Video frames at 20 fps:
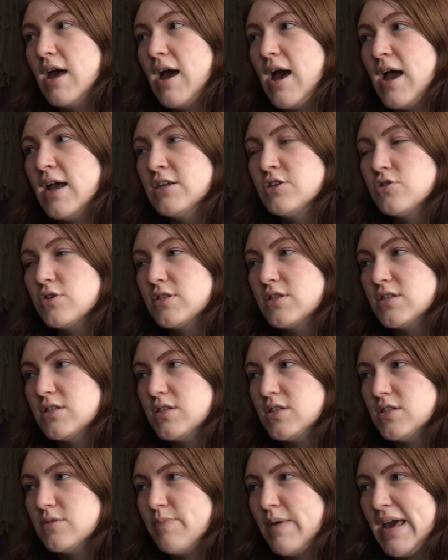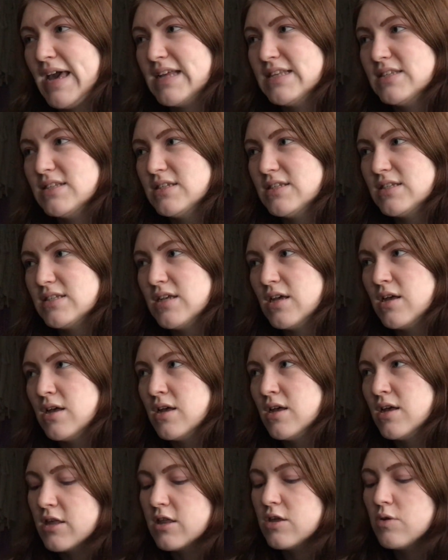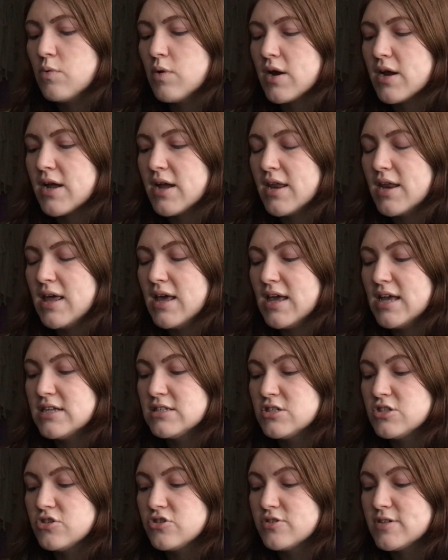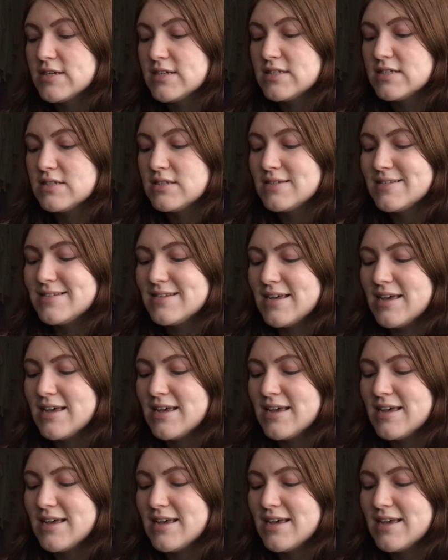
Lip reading: I enjoyed the suspense. you were kind of interested